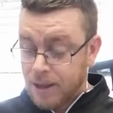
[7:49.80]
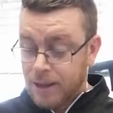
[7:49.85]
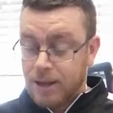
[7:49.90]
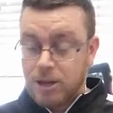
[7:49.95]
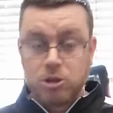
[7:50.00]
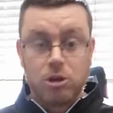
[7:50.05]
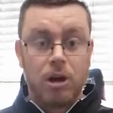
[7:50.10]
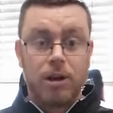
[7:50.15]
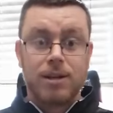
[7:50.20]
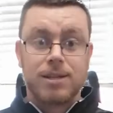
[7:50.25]

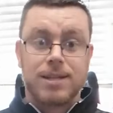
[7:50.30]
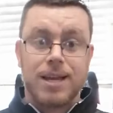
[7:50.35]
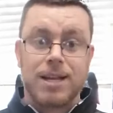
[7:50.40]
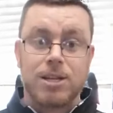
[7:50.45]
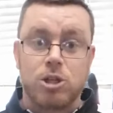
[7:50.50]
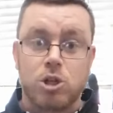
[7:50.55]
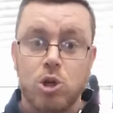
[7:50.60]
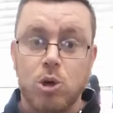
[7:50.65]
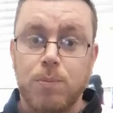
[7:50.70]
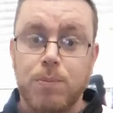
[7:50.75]
it's not an
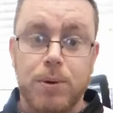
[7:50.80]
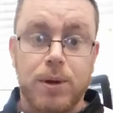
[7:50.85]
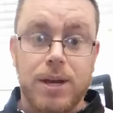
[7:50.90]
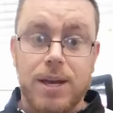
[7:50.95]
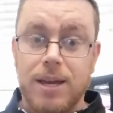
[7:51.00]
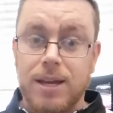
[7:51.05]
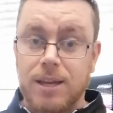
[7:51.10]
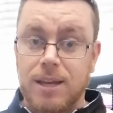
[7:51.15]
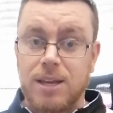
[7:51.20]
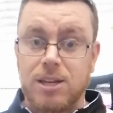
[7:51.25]
essential, but
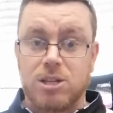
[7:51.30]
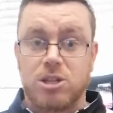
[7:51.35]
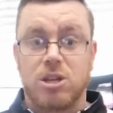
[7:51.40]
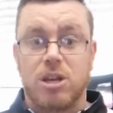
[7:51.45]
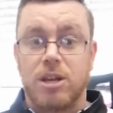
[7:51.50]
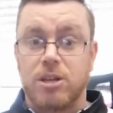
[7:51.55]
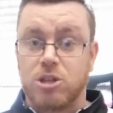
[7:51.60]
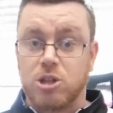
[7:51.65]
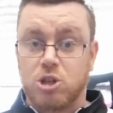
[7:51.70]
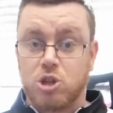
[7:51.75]

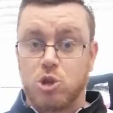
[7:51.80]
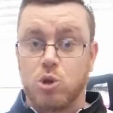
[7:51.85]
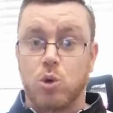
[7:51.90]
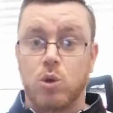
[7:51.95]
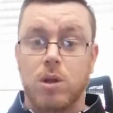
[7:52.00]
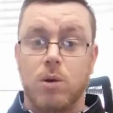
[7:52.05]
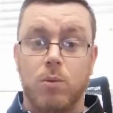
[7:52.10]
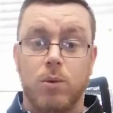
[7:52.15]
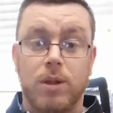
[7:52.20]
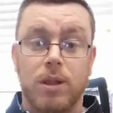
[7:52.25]
it's a tool
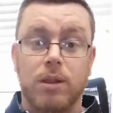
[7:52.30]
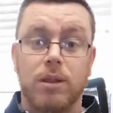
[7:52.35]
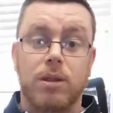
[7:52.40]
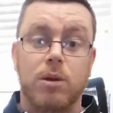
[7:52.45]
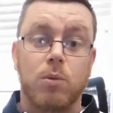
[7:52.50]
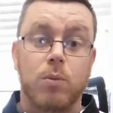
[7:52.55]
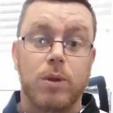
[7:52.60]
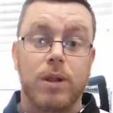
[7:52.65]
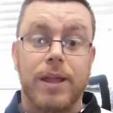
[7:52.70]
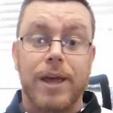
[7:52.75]
that
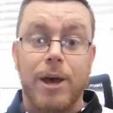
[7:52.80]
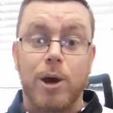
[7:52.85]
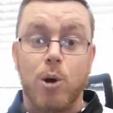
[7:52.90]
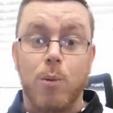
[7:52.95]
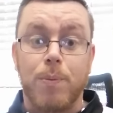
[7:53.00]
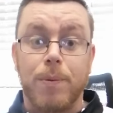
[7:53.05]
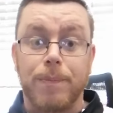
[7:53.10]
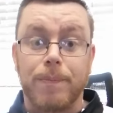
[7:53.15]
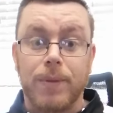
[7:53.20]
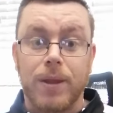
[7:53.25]
will
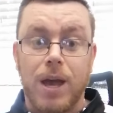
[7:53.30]
help.